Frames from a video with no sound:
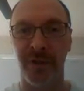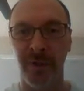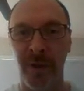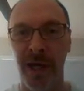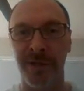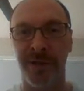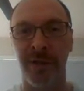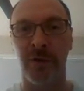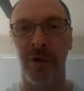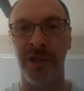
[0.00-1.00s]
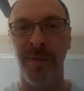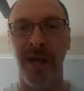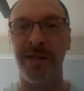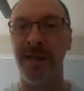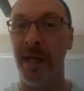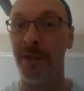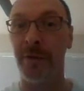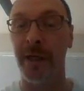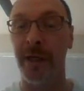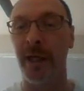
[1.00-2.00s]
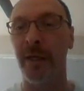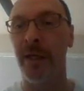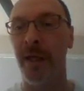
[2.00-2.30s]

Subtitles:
2 acetylcoenzyme A's entering it,